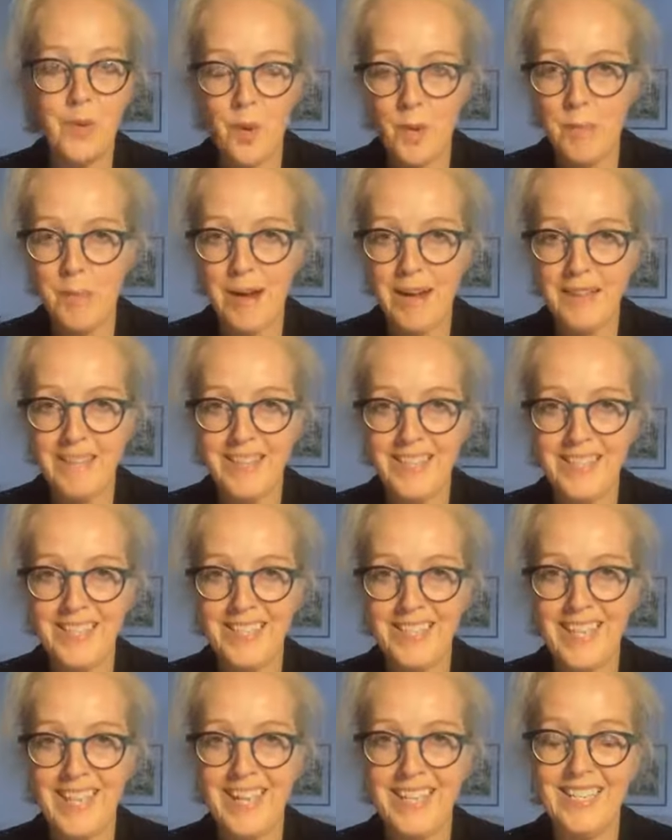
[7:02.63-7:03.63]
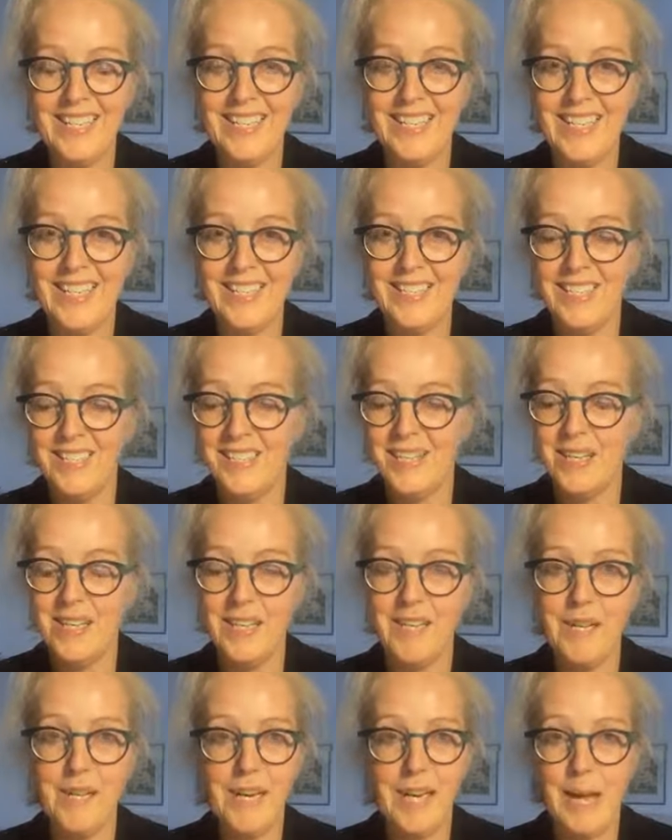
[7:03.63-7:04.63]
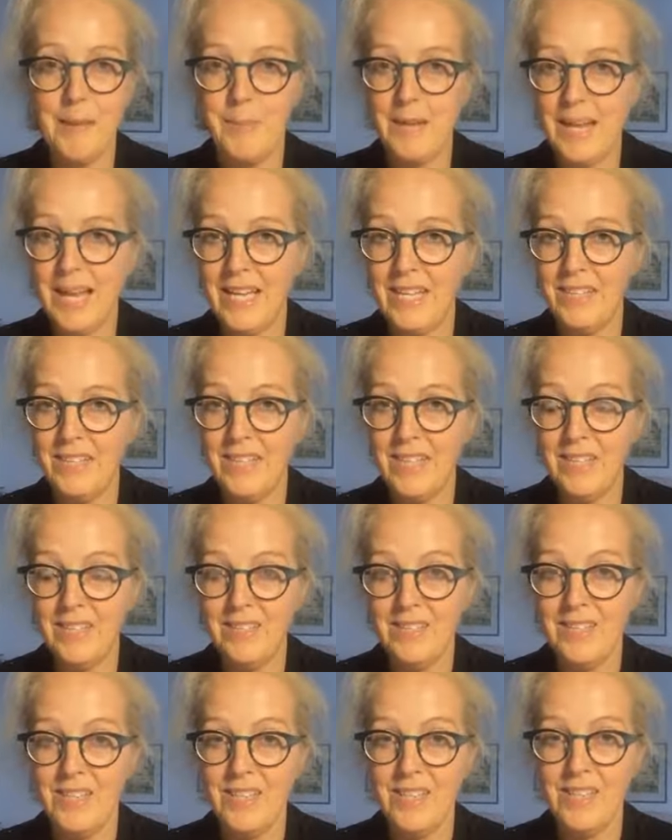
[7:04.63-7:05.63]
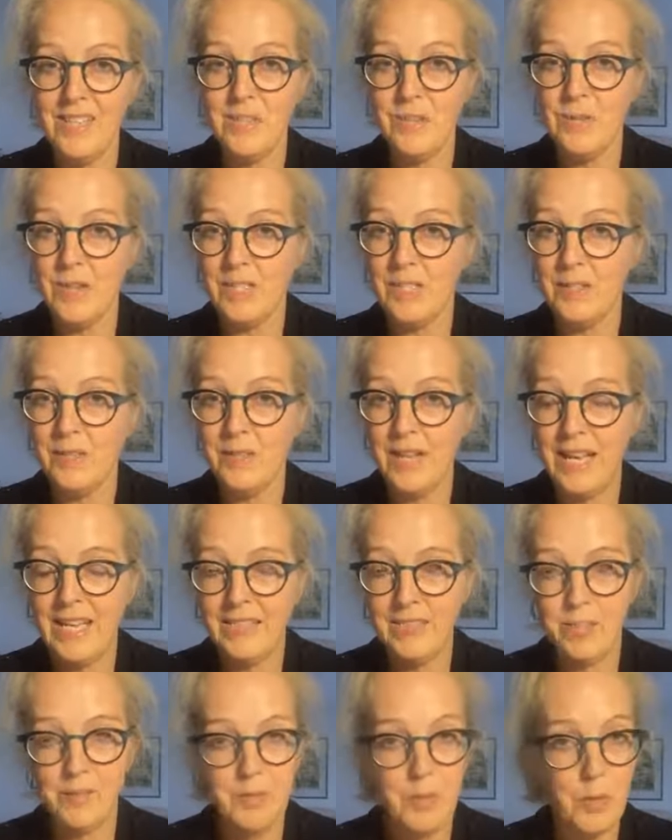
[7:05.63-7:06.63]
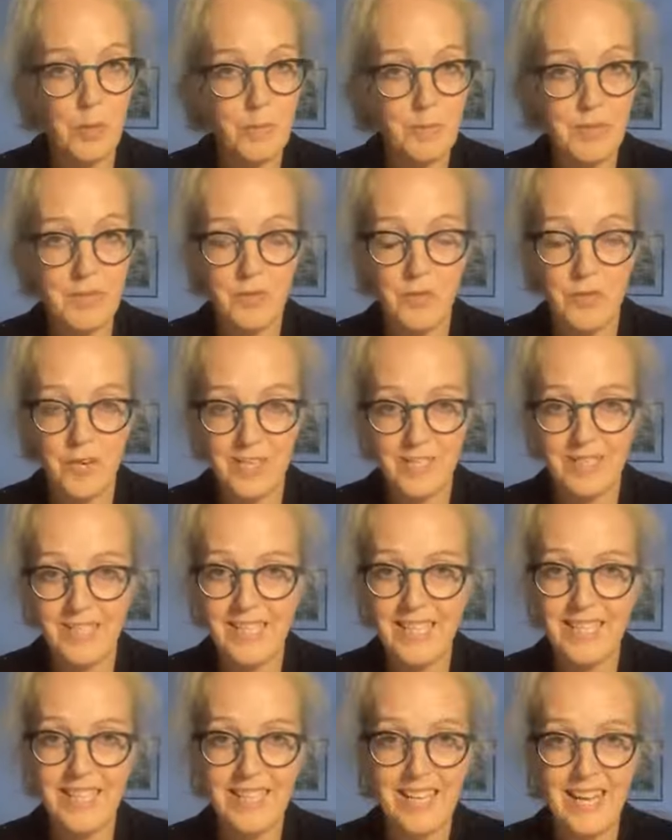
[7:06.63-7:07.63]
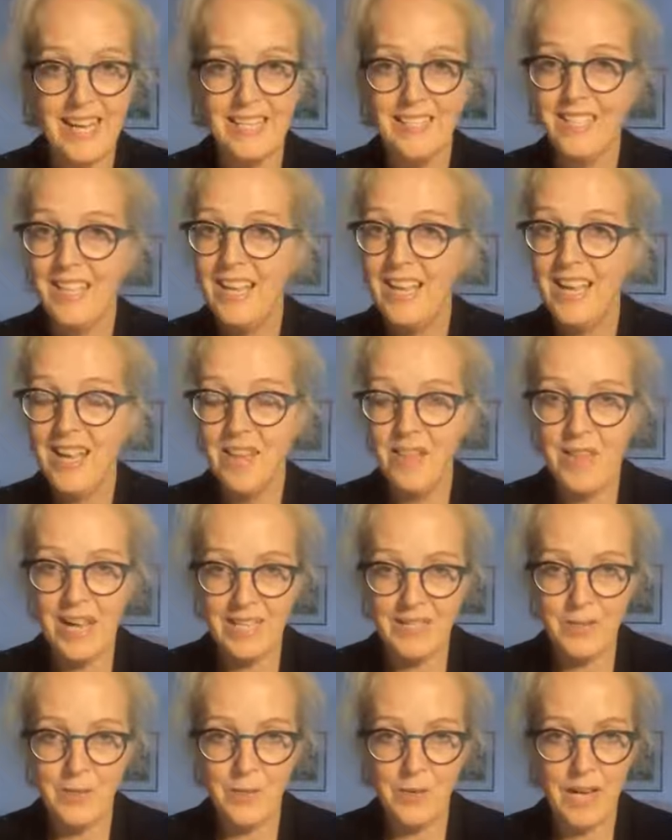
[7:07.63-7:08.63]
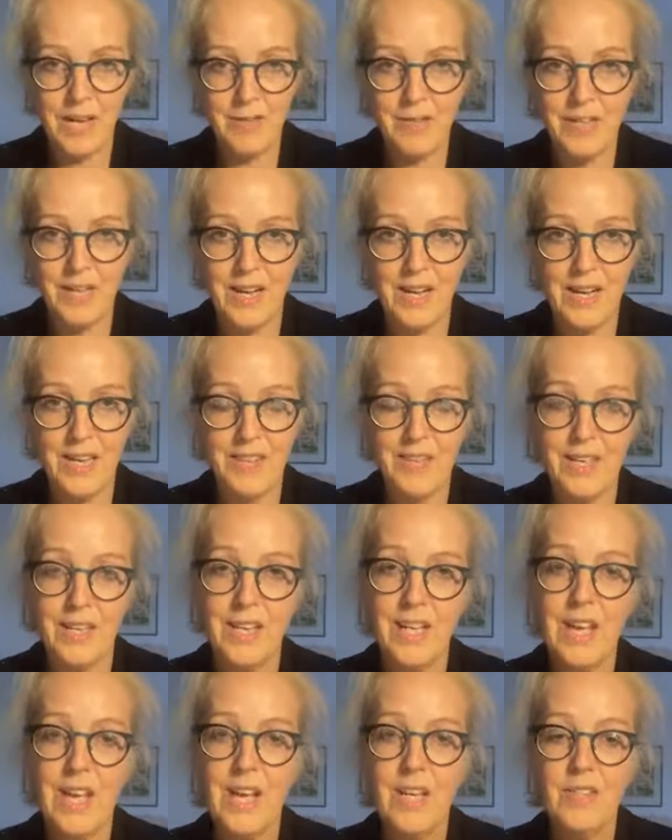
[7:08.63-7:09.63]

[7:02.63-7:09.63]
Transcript: not married and it's an application under Trust of Land and Appointment of Trustees Act, that's not covered either.